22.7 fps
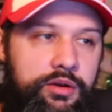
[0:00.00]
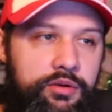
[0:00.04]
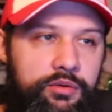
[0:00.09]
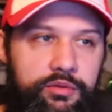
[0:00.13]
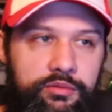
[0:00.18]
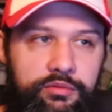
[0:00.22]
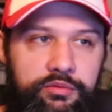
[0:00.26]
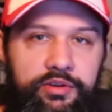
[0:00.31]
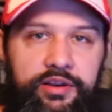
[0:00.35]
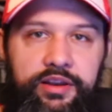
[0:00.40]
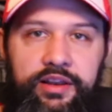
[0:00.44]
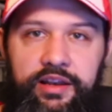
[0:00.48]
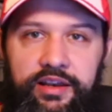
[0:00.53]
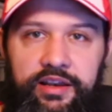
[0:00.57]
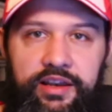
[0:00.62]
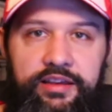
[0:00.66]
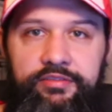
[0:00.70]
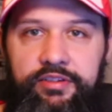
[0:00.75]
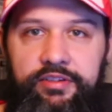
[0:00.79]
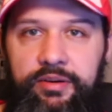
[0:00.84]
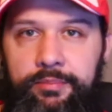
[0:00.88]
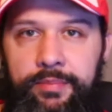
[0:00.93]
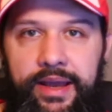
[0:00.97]

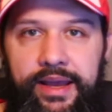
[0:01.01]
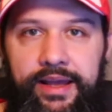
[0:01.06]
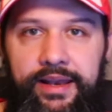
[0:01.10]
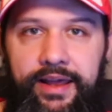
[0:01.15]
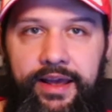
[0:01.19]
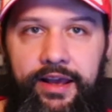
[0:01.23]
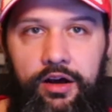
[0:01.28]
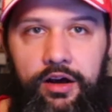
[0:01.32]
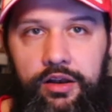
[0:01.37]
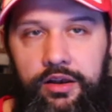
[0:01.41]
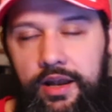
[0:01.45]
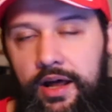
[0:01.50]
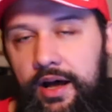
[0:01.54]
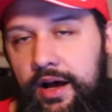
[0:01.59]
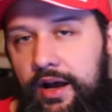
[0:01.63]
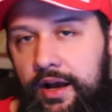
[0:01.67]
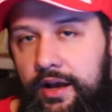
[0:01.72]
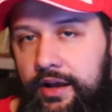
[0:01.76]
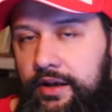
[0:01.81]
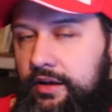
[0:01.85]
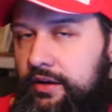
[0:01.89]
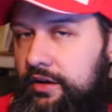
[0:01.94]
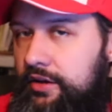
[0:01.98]
leaving Melee
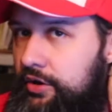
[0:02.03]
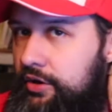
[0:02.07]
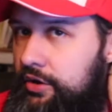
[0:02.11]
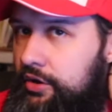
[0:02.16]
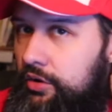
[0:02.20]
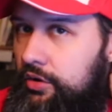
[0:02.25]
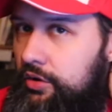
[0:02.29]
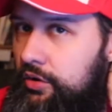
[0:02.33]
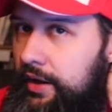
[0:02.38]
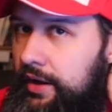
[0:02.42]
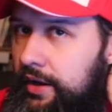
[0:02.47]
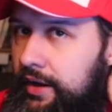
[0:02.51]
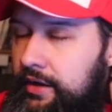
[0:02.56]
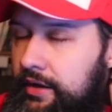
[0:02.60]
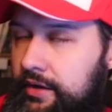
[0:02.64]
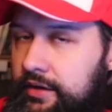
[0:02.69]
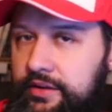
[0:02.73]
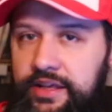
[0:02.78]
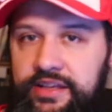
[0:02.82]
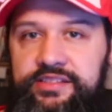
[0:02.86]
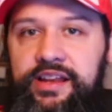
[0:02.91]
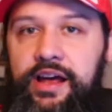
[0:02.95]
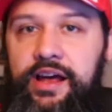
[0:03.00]
online, you know, and
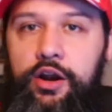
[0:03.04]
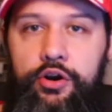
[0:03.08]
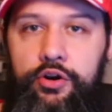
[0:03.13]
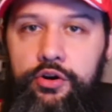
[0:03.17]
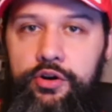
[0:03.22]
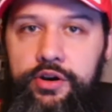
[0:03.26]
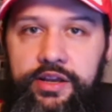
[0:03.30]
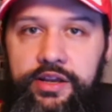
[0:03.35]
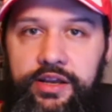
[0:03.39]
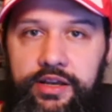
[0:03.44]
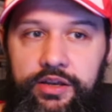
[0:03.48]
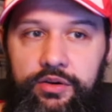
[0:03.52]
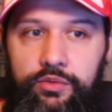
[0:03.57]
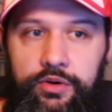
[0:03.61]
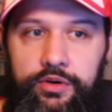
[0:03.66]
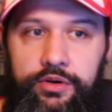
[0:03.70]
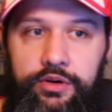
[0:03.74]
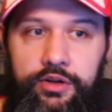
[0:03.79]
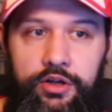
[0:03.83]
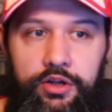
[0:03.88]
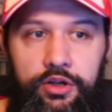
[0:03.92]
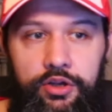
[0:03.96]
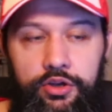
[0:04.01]
that's not hurting anyone.
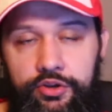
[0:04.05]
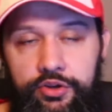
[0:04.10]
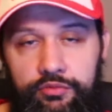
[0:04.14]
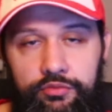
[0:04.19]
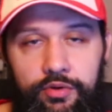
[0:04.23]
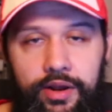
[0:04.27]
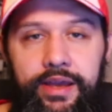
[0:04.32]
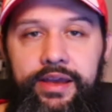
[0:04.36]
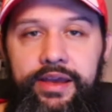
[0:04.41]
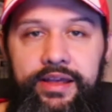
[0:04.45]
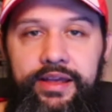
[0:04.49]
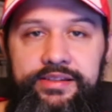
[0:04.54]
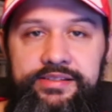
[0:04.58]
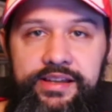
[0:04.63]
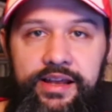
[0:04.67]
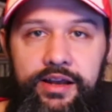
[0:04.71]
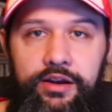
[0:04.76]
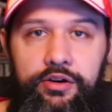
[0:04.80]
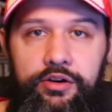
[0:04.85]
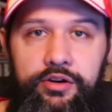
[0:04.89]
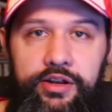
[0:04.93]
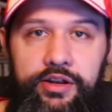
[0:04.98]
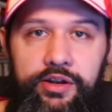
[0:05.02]
You're right, it's not
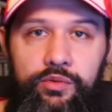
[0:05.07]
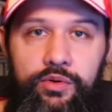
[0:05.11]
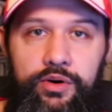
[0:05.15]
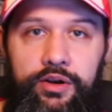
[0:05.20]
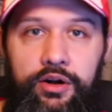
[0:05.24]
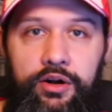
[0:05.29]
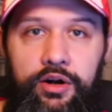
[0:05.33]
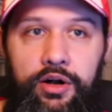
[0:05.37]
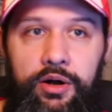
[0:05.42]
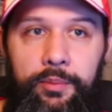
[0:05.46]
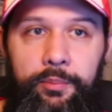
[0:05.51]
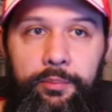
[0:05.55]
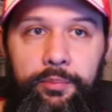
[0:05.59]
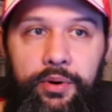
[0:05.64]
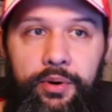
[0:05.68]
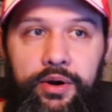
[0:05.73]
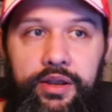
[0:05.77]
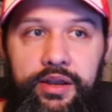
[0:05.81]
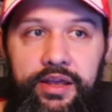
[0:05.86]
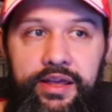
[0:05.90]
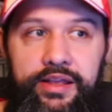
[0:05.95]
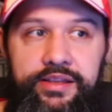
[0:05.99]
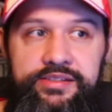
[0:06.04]
hurting anyone, but
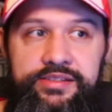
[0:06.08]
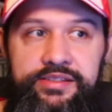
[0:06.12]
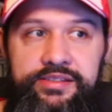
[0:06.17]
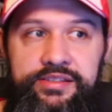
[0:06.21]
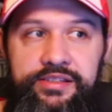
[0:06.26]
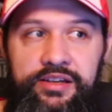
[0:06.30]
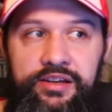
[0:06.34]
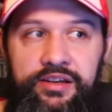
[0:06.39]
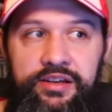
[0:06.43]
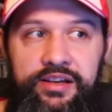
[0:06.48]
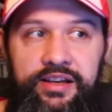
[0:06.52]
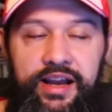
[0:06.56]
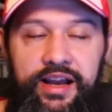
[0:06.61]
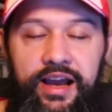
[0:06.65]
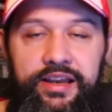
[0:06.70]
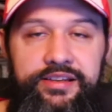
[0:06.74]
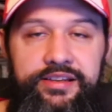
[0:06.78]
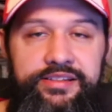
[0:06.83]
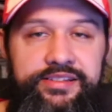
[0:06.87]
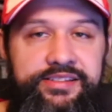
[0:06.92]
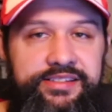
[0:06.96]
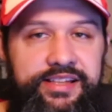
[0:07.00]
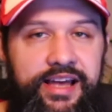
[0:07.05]
it's kind
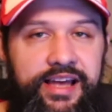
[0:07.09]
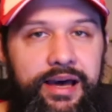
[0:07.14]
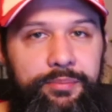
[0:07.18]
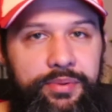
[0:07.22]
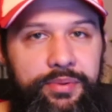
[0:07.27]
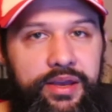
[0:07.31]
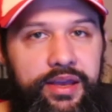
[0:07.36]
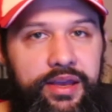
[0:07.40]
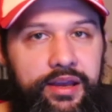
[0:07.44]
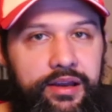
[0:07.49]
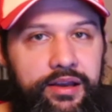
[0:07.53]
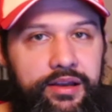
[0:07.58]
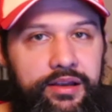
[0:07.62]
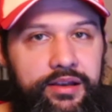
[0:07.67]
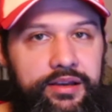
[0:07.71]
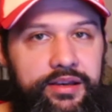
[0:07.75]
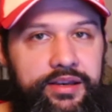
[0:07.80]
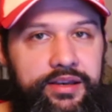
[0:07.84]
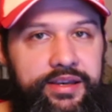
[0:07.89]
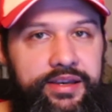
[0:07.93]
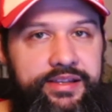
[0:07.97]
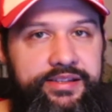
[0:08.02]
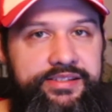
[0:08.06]
of stopping
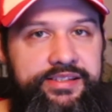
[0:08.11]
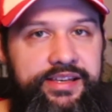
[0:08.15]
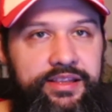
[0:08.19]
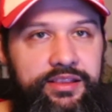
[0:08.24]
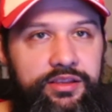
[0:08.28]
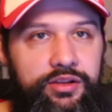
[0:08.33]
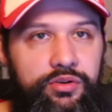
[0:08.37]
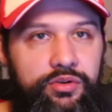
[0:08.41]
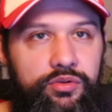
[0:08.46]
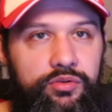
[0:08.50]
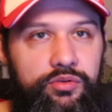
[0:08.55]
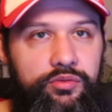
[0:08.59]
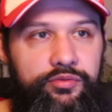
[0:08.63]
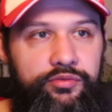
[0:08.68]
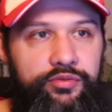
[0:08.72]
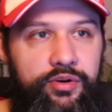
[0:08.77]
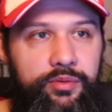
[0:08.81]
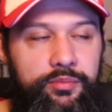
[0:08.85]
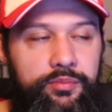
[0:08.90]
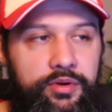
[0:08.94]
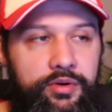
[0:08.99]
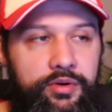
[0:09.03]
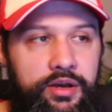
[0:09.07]
Nintendo
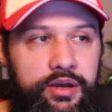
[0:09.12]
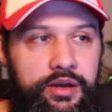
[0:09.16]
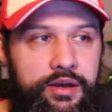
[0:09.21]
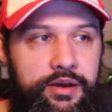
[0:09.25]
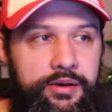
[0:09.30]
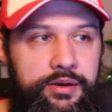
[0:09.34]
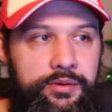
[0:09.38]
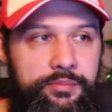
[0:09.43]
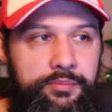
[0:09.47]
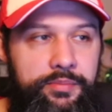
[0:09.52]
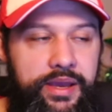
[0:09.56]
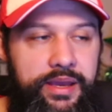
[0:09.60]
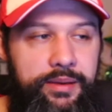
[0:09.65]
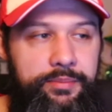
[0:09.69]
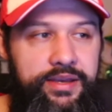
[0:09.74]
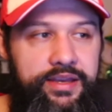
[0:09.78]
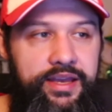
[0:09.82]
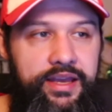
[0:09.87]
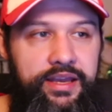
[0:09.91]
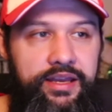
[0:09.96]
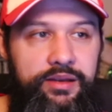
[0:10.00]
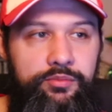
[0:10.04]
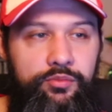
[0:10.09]
from maybe
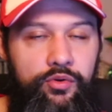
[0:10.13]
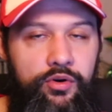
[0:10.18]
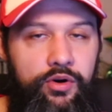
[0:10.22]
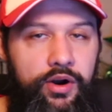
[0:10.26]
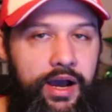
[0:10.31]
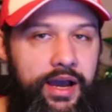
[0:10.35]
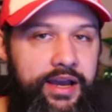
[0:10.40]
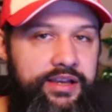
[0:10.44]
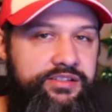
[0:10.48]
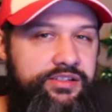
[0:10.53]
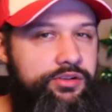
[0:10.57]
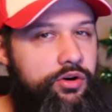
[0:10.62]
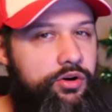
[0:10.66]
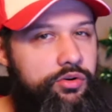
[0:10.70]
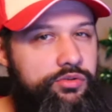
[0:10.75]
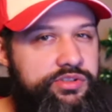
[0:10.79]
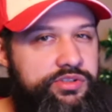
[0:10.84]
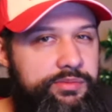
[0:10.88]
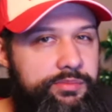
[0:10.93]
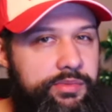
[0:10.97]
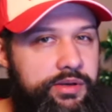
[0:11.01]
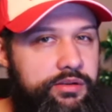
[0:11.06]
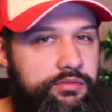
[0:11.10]
getting more eyes on
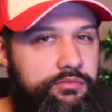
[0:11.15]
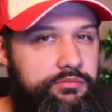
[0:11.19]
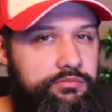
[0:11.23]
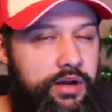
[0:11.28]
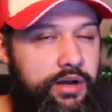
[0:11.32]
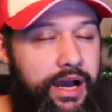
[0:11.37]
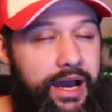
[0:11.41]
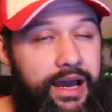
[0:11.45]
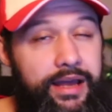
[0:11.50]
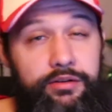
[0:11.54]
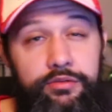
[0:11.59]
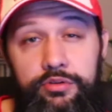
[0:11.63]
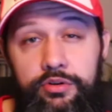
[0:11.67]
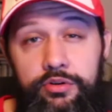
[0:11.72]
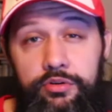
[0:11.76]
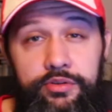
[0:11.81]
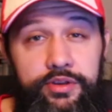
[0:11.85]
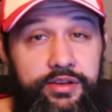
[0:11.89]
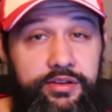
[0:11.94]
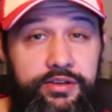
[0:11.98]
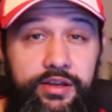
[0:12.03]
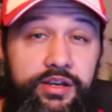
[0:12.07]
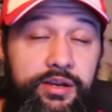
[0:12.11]
Ultimate. I don't know.
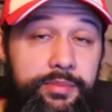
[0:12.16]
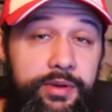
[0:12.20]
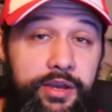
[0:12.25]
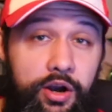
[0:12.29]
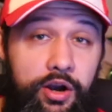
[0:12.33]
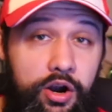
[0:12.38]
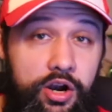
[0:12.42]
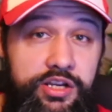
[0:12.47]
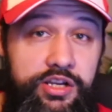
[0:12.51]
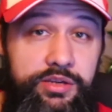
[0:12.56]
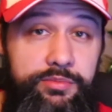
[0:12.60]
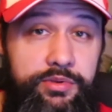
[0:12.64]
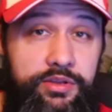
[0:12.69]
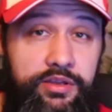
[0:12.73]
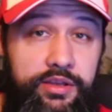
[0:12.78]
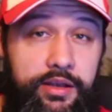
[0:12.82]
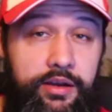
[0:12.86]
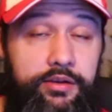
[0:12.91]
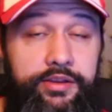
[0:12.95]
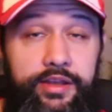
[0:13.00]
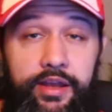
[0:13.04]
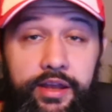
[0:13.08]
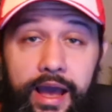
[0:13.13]
There could be an argument
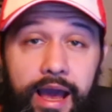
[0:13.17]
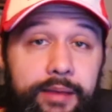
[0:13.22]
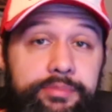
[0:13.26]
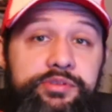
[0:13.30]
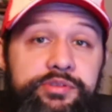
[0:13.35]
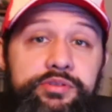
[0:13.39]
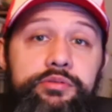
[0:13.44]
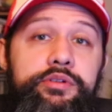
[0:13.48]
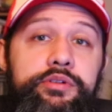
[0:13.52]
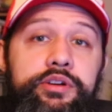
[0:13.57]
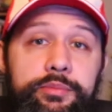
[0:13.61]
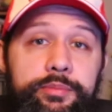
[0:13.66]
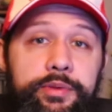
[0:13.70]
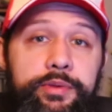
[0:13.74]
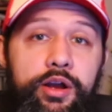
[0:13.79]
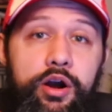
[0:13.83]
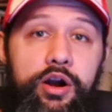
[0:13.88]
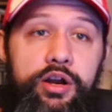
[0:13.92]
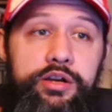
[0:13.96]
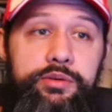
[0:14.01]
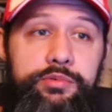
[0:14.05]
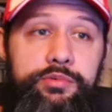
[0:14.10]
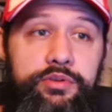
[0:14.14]
there. There absolutely could be an
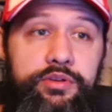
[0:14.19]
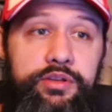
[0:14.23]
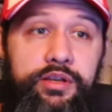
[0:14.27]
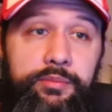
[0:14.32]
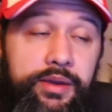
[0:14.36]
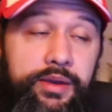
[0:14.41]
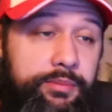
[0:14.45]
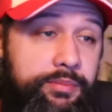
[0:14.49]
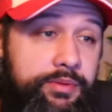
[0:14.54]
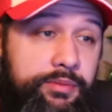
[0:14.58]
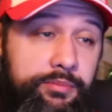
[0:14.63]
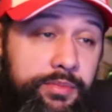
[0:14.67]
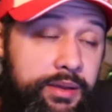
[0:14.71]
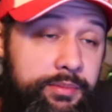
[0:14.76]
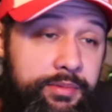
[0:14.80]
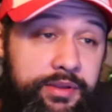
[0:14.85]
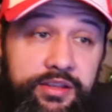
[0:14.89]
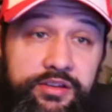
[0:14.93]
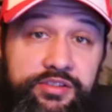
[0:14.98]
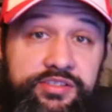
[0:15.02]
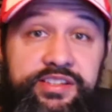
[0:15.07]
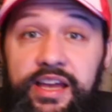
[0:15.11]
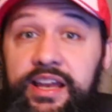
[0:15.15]
argument there. Maybe
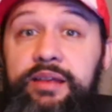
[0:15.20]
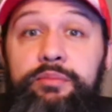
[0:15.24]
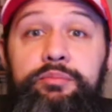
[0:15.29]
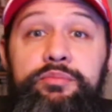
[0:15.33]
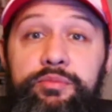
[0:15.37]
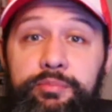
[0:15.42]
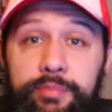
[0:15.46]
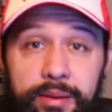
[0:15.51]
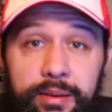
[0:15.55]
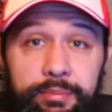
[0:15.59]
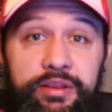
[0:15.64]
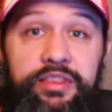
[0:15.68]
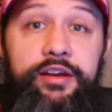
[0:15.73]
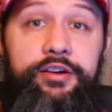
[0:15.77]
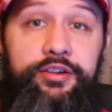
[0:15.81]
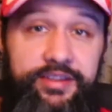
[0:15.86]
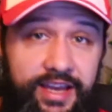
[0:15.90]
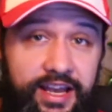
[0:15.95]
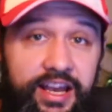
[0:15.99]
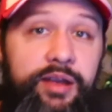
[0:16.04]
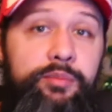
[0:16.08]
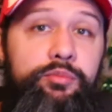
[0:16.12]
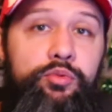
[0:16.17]
they're
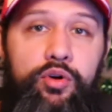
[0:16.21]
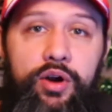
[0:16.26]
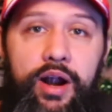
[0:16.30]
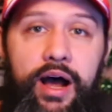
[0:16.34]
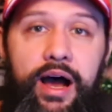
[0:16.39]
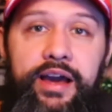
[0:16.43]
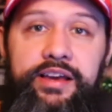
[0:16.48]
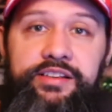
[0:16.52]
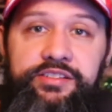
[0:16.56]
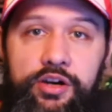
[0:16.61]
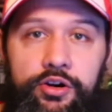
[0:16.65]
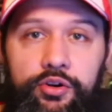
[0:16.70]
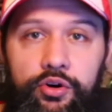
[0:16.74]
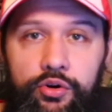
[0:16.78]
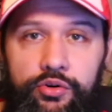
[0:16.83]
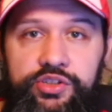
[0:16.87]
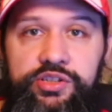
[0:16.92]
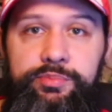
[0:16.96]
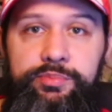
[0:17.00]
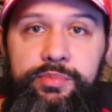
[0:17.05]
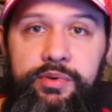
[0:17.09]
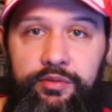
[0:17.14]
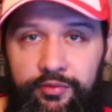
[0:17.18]
getting more eyes on
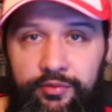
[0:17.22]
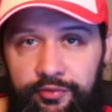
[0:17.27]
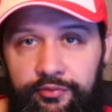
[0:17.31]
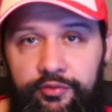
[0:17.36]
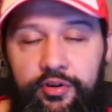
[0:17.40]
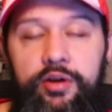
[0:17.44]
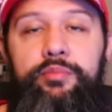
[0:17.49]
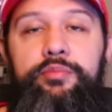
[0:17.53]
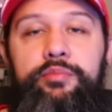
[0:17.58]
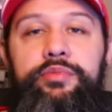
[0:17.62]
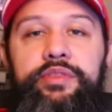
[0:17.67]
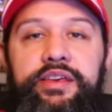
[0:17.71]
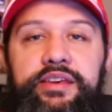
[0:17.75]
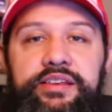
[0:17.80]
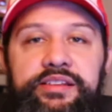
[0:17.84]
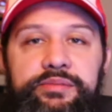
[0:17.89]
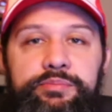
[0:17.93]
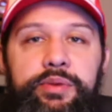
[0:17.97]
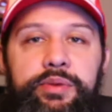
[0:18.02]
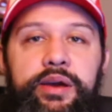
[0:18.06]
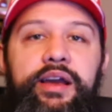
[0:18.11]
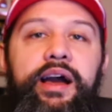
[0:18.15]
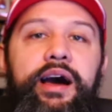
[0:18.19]
Ultimate from these
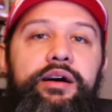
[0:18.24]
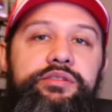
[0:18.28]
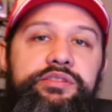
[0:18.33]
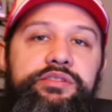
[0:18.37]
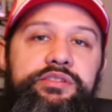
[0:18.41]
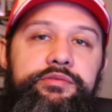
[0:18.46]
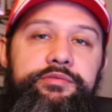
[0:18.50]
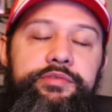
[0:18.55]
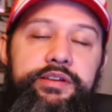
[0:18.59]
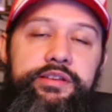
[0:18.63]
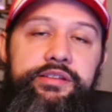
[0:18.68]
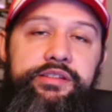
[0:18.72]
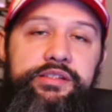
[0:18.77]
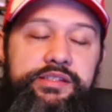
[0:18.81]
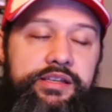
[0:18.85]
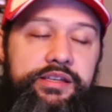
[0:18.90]
big house events.